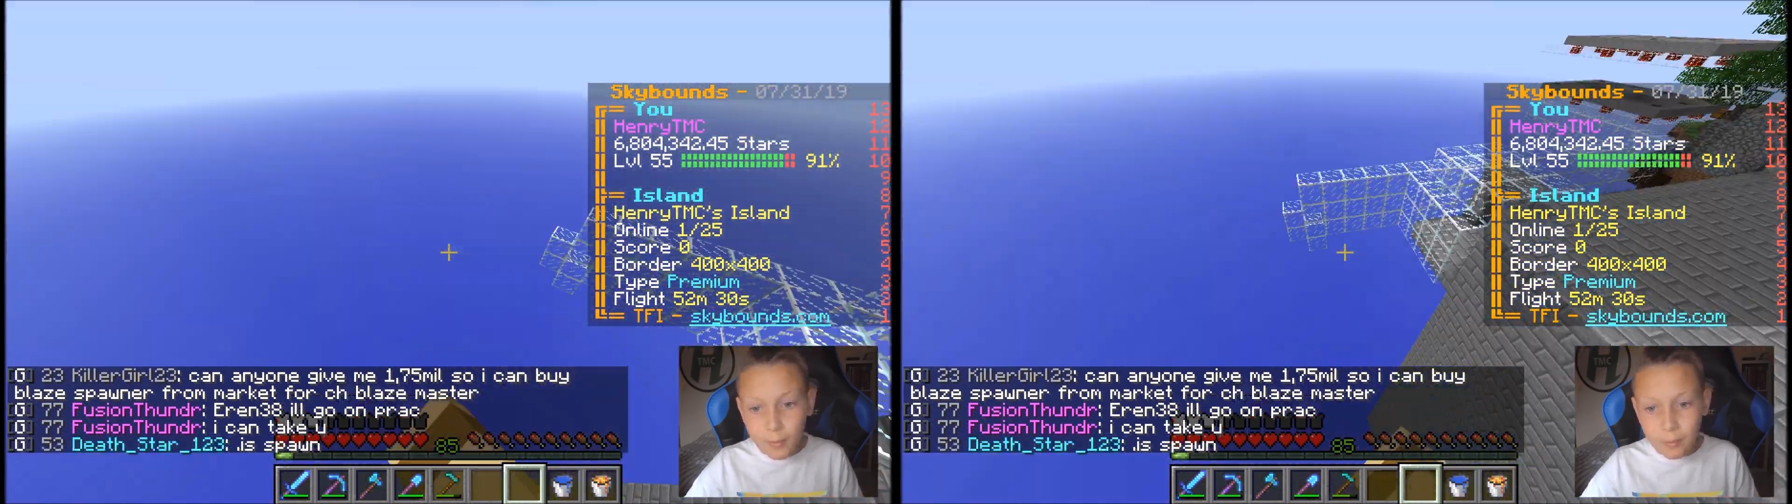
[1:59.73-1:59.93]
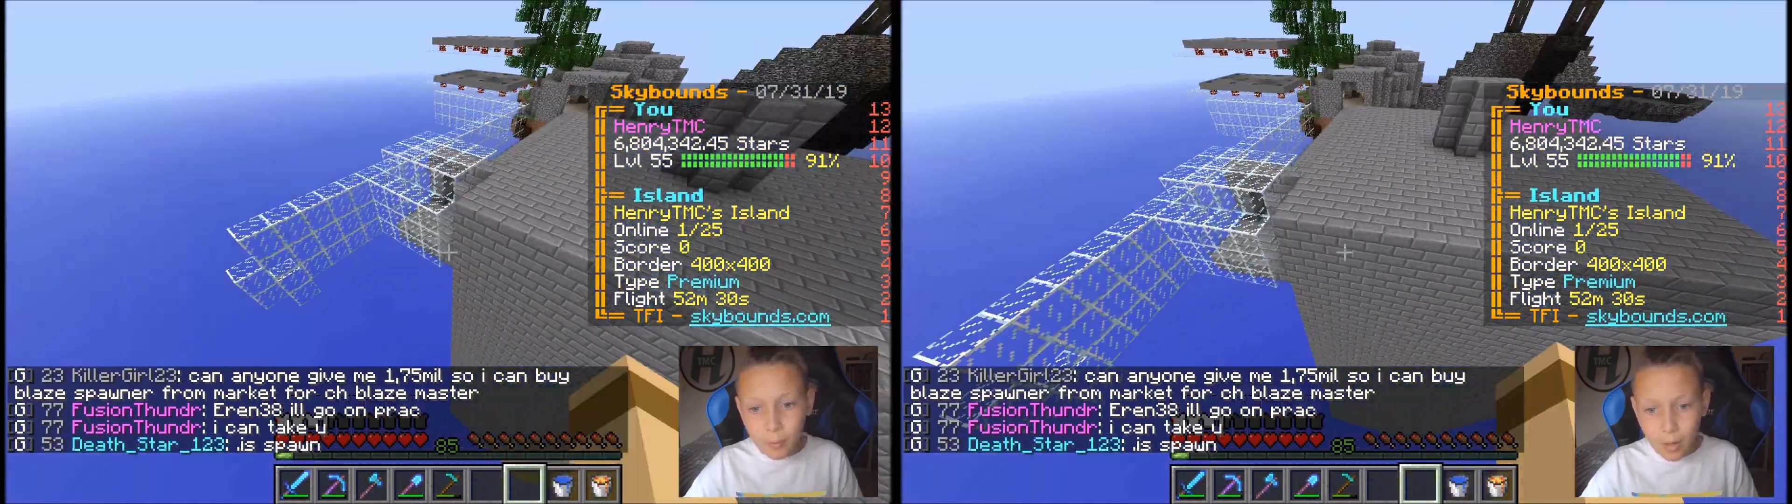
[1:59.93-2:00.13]

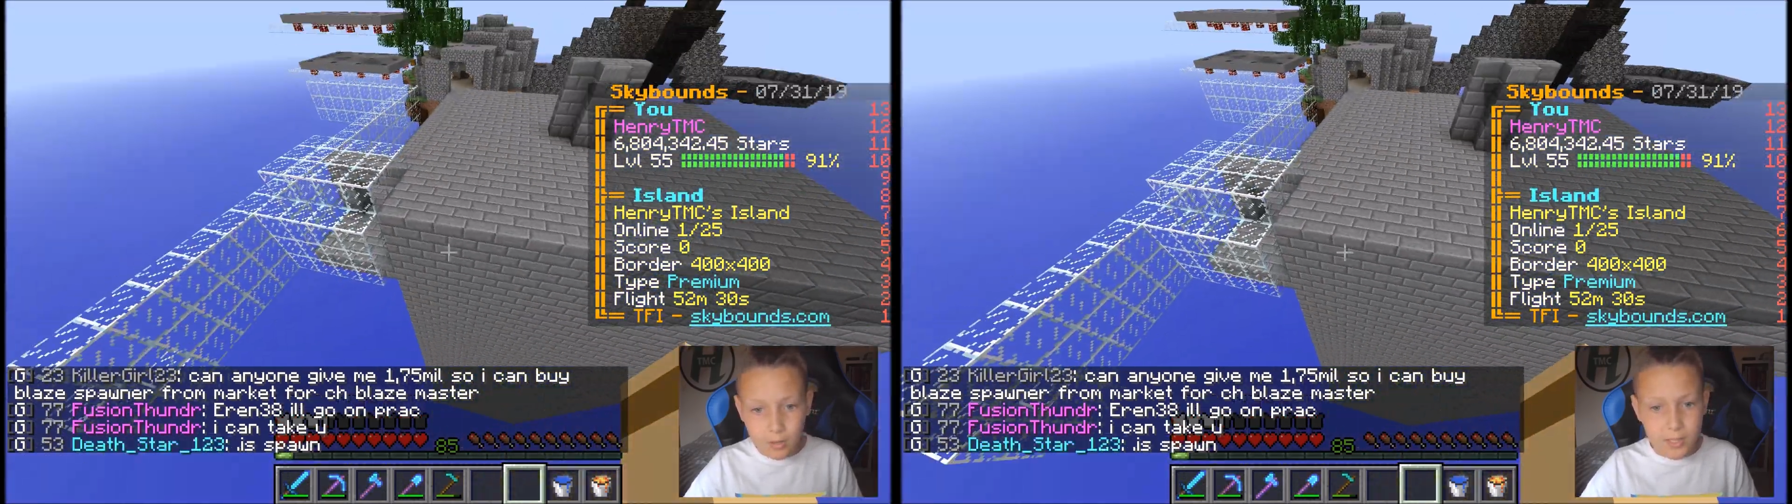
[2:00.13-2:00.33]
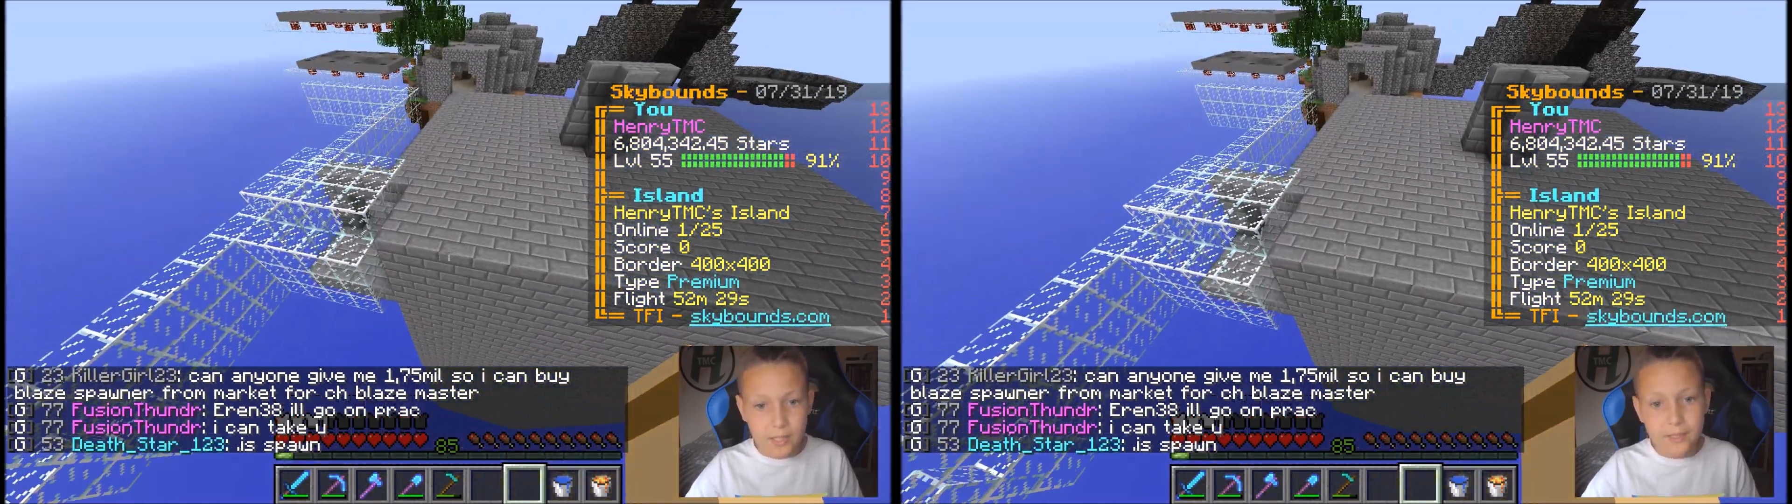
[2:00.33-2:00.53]
be
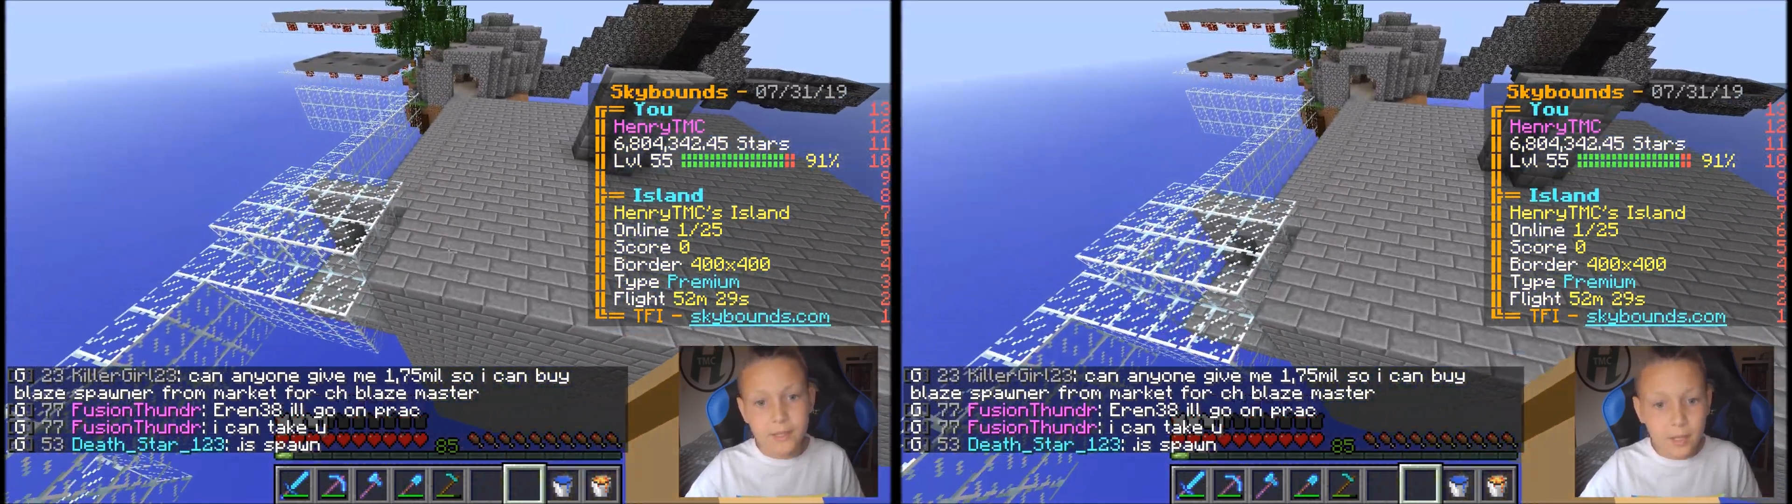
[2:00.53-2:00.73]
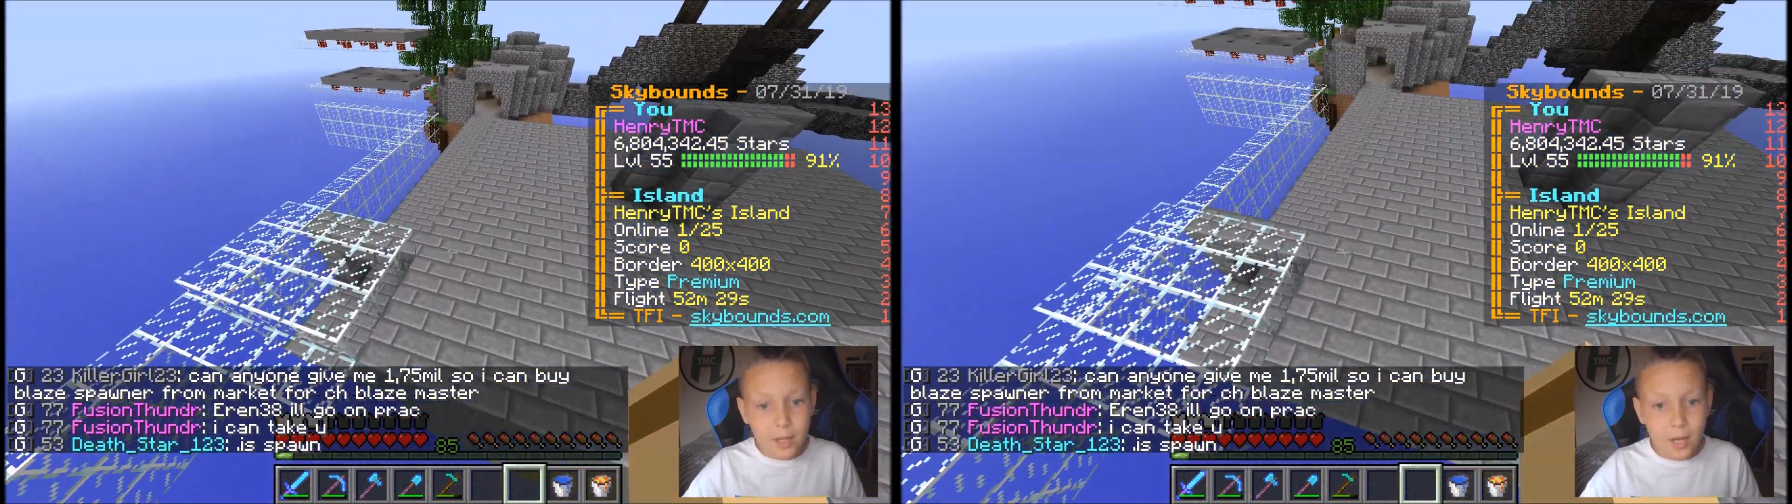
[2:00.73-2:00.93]
working
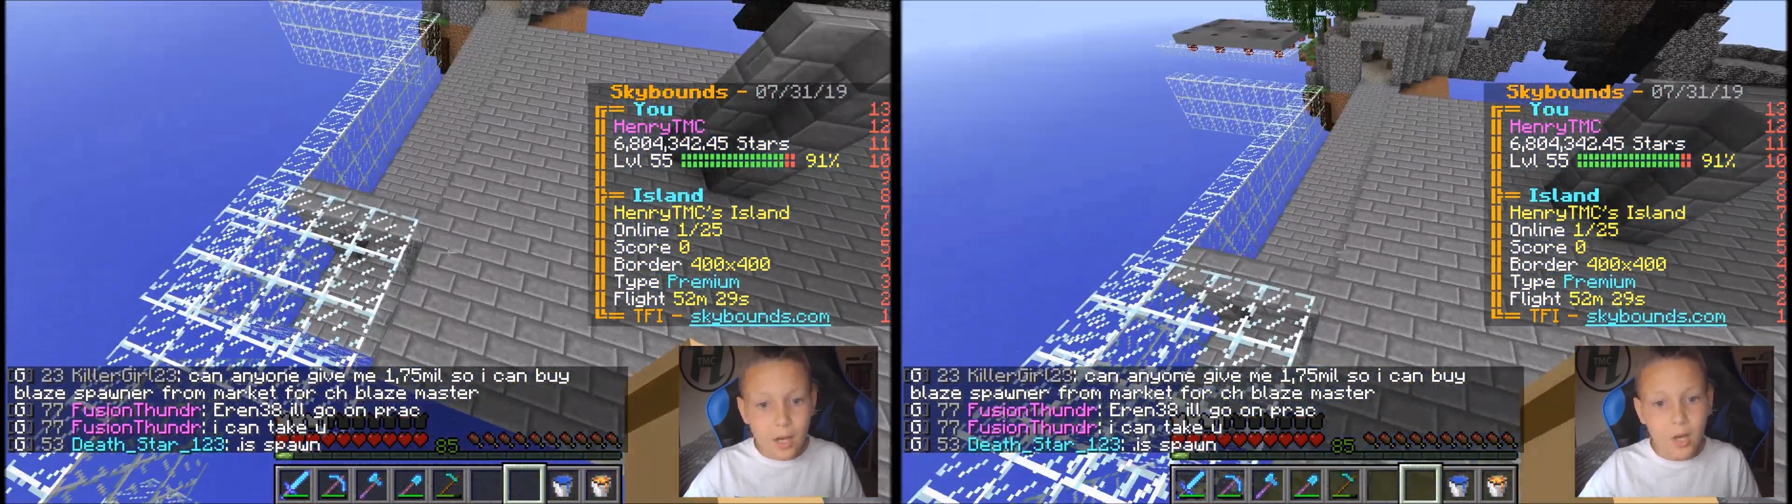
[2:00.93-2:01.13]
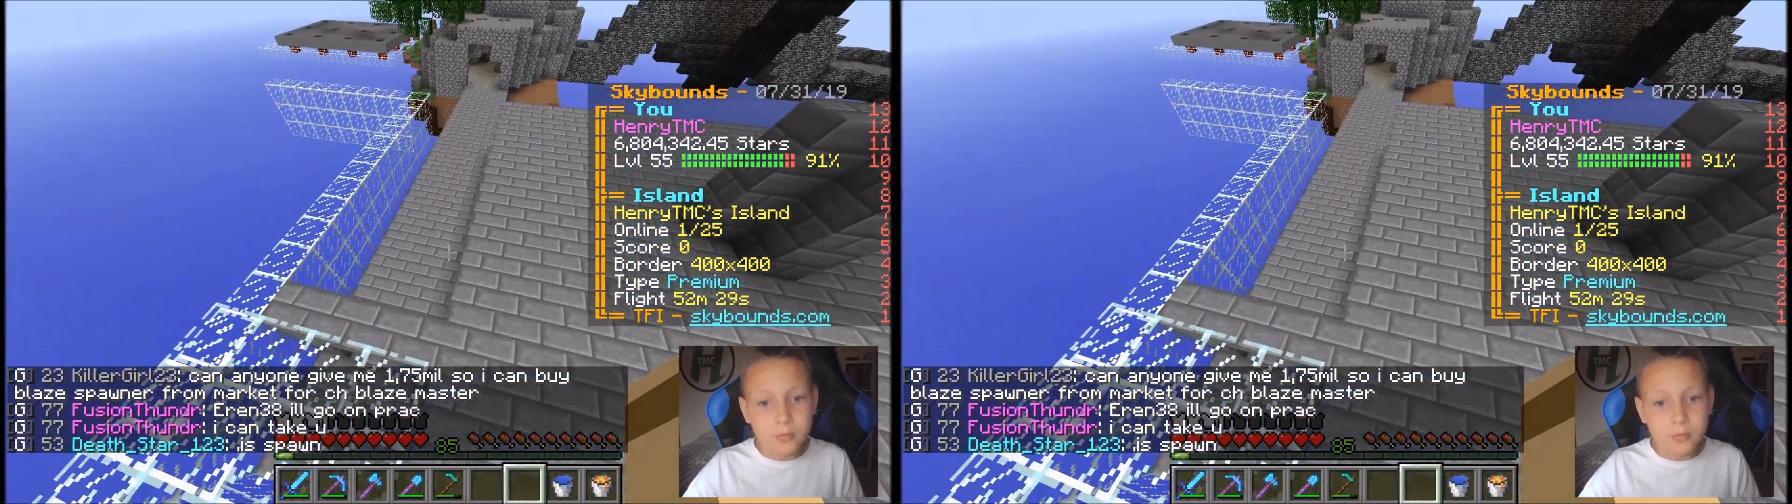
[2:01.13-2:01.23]
um,